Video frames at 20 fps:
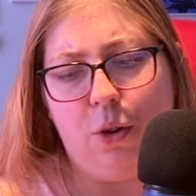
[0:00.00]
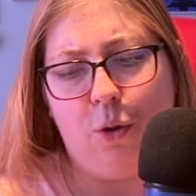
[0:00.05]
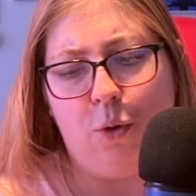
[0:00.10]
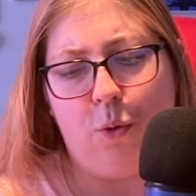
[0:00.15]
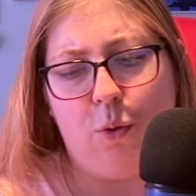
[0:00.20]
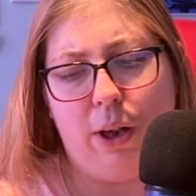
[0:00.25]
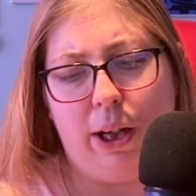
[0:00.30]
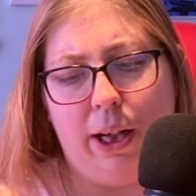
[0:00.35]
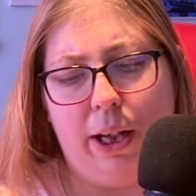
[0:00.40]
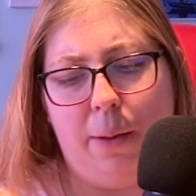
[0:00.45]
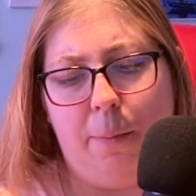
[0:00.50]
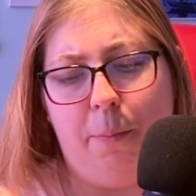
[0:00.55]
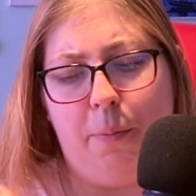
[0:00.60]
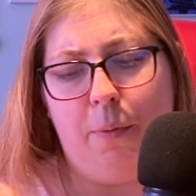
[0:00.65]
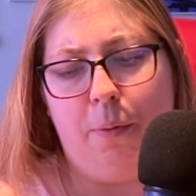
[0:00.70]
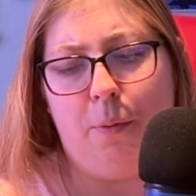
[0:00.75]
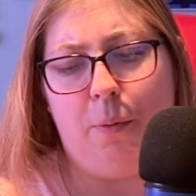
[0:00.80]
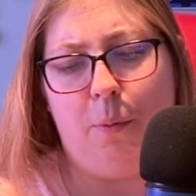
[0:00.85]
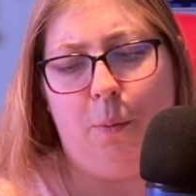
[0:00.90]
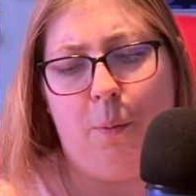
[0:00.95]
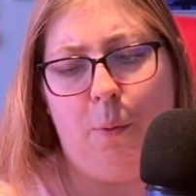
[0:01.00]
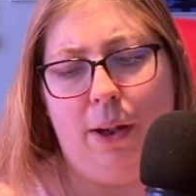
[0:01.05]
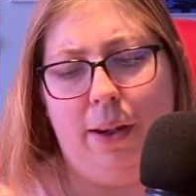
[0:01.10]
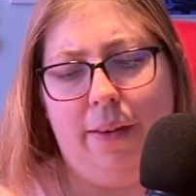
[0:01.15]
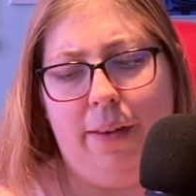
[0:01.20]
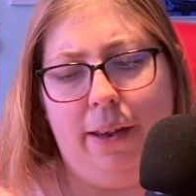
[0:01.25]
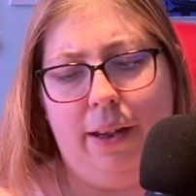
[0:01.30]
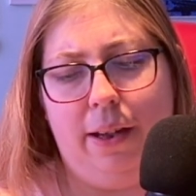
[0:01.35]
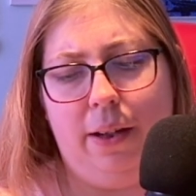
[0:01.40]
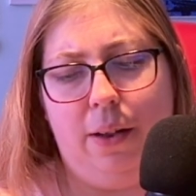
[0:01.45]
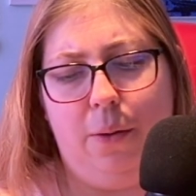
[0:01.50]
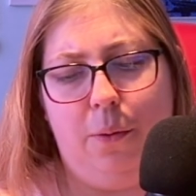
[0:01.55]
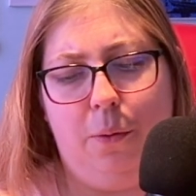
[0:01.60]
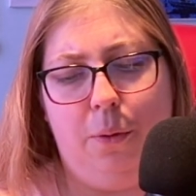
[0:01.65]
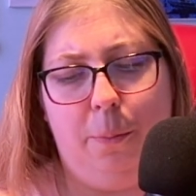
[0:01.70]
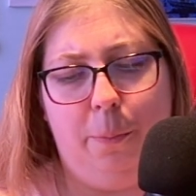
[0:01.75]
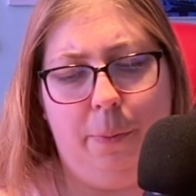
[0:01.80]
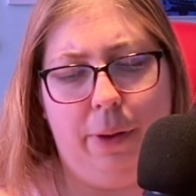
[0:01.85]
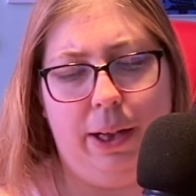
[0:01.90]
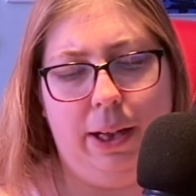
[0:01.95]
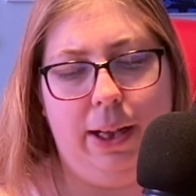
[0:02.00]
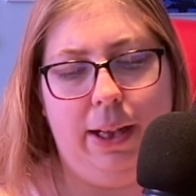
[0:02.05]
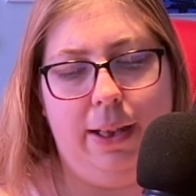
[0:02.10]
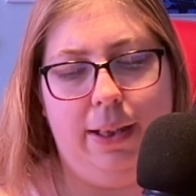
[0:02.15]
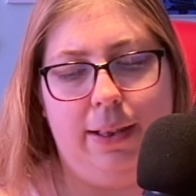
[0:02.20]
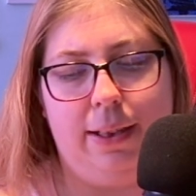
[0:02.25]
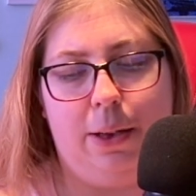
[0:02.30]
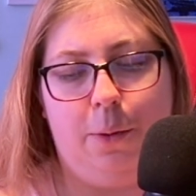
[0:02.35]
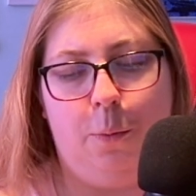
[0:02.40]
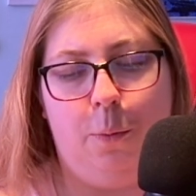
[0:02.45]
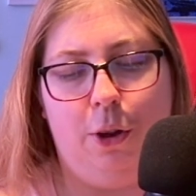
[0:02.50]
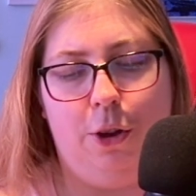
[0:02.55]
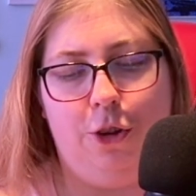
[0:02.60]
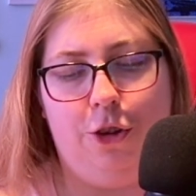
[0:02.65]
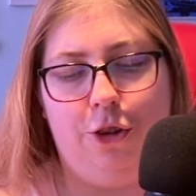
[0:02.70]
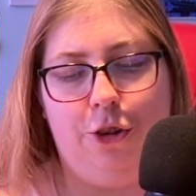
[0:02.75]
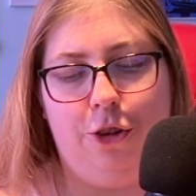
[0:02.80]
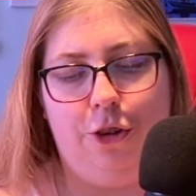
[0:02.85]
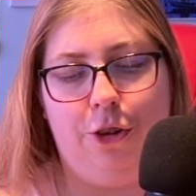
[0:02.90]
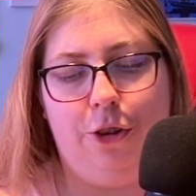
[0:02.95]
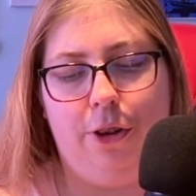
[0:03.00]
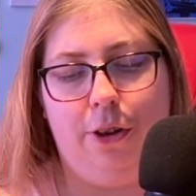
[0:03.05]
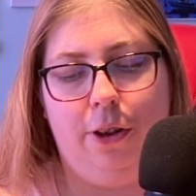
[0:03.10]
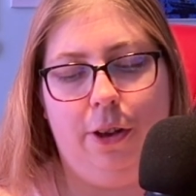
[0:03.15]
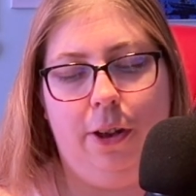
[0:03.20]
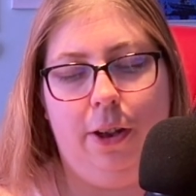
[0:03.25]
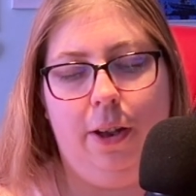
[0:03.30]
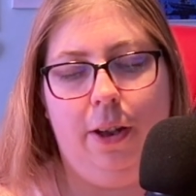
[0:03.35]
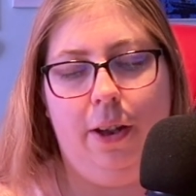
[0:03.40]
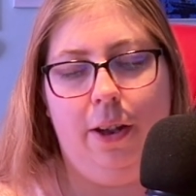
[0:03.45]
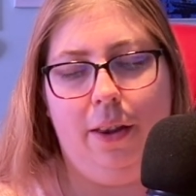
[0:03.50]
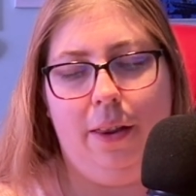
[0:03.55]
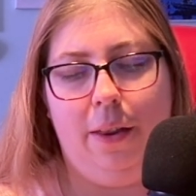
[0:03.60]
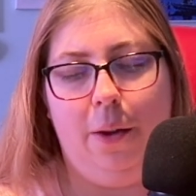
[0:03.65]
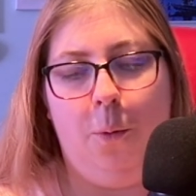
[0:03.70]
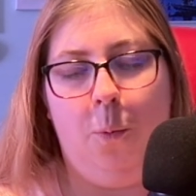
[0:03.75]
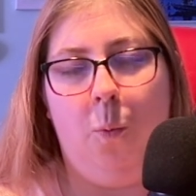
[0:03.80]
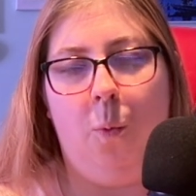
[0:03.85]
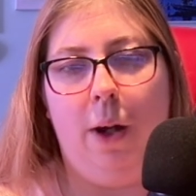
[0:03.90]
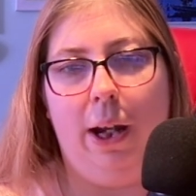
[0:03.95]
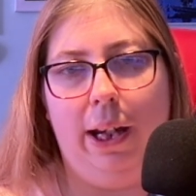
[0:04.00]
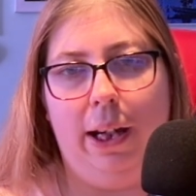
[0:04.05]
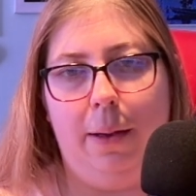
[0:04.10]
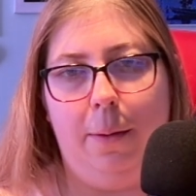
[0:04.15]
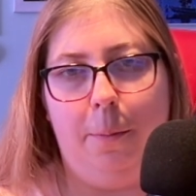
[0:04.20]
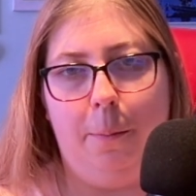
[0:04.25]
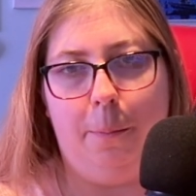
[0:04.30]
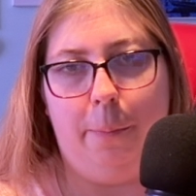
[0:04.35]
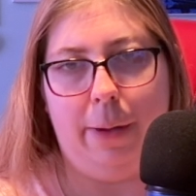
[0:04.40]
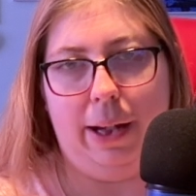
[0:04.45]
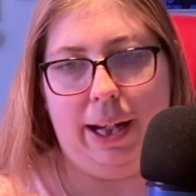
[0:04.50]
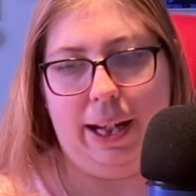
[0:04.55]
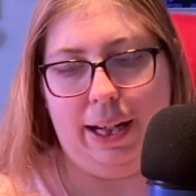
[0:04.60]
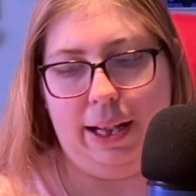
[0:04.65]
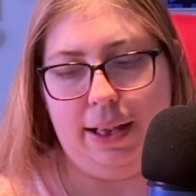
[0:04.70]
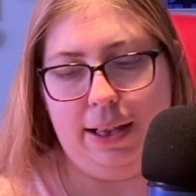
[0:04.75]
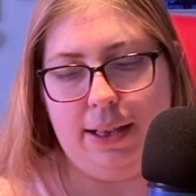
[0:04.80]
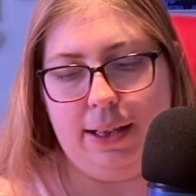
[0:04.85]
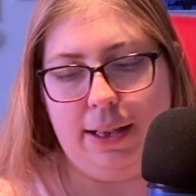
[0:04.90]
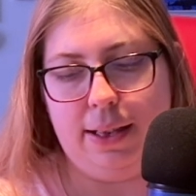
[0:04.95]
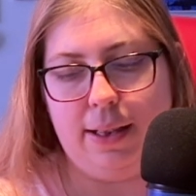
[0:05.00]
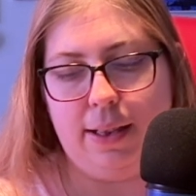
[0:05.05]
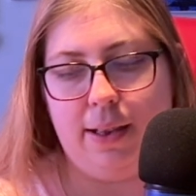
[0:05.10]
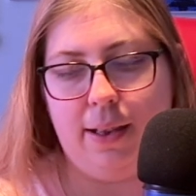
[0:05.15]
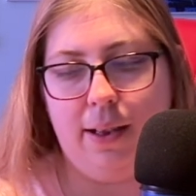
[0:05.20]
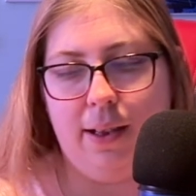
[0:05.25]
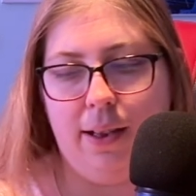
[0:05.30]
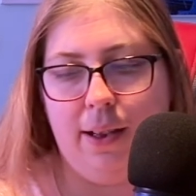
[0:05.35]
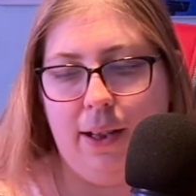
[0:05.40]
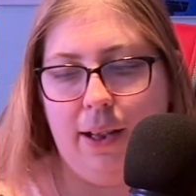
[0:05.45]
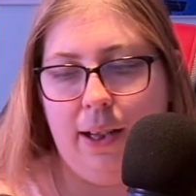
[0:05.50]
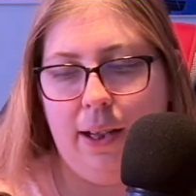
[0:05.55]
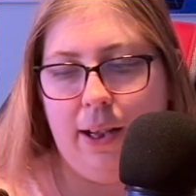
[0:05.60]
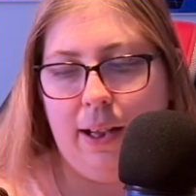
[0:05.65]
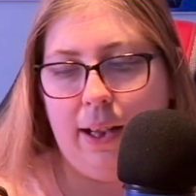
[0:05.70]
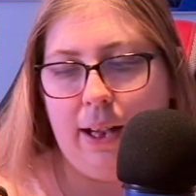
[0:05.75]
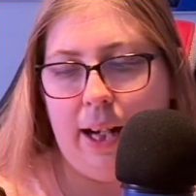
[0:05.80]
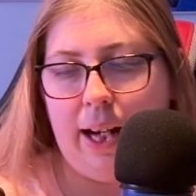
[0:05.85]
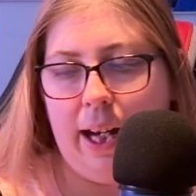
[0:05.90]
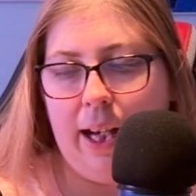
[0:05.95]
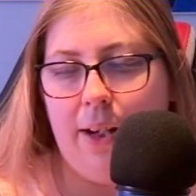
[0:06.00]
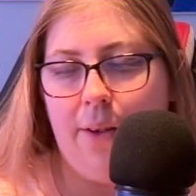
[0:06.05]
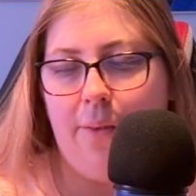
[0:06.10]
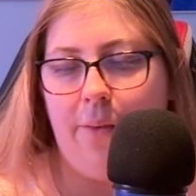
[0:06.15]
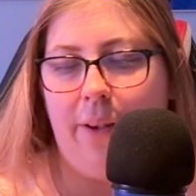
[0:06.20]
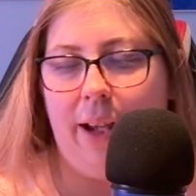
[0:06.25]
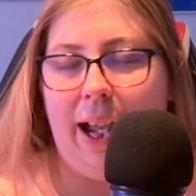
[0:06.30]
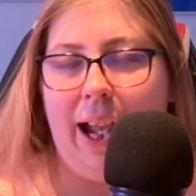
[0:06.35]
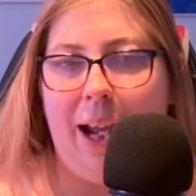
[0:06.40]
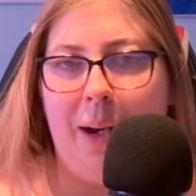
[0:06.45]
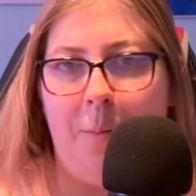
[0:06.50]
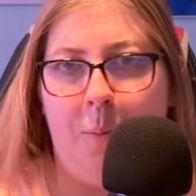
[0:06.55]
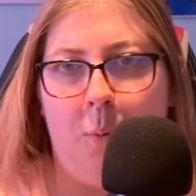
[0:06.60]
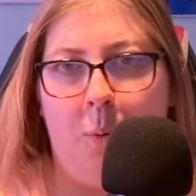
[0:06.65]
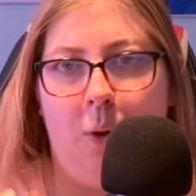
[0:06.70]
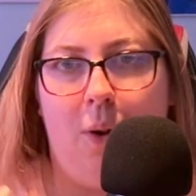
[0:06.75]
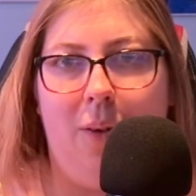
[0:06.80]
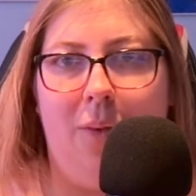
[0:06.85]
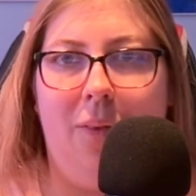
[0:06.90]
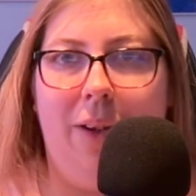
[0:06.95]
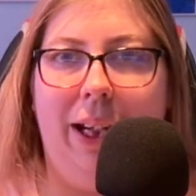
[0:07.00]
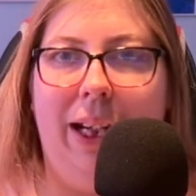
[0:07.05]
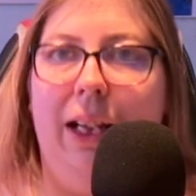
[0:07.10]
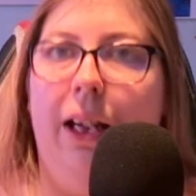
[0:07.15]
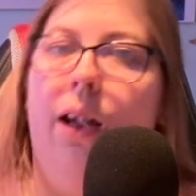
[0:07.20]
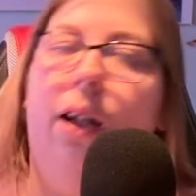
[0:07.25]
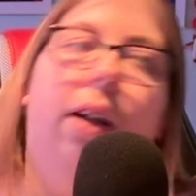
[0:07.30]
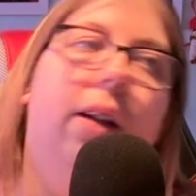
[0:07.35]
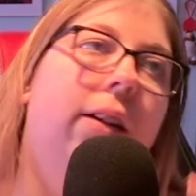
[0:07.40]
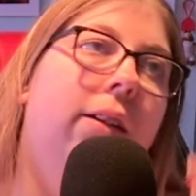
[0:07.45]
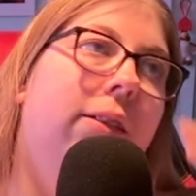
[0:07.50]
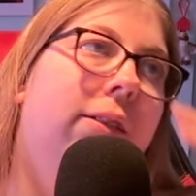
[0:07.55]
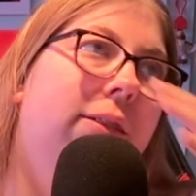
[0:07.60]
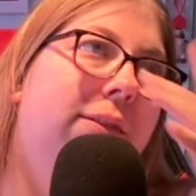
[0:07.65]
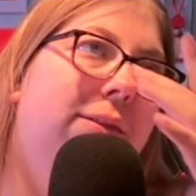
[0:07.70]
gripe with it would be is I wish the white base kind of had more of like a,